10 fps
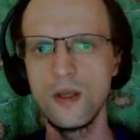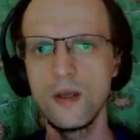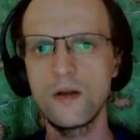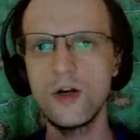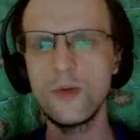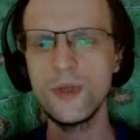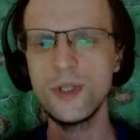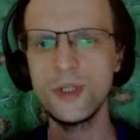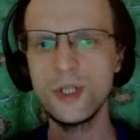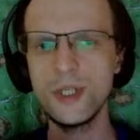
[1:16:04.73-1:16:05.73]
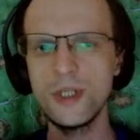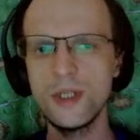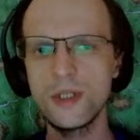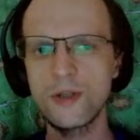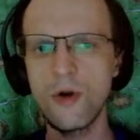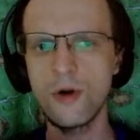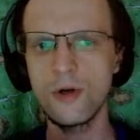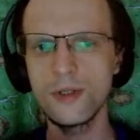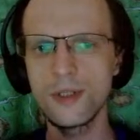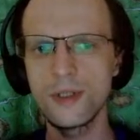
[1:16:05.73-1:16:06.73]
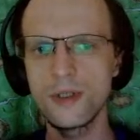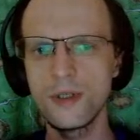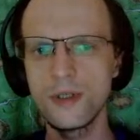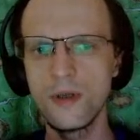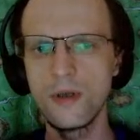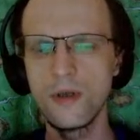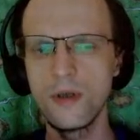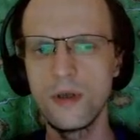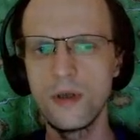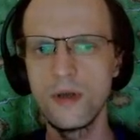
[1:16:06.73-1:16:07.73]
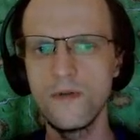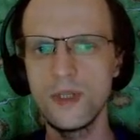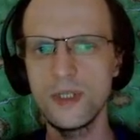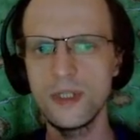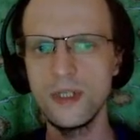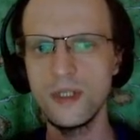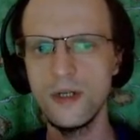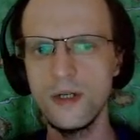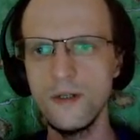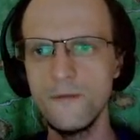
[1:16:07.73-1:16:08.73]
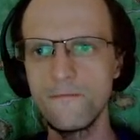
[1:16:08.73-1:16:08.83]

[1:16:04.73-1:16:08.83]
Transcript: Carpenter just discards this city tile.